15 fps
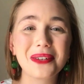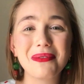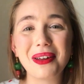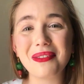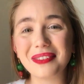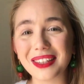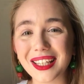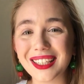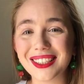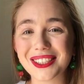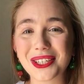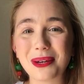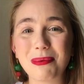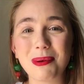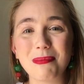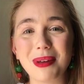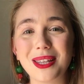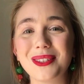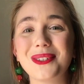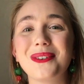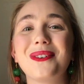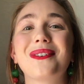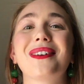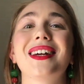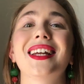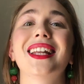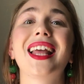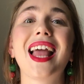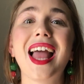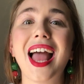my leadership and mentoring,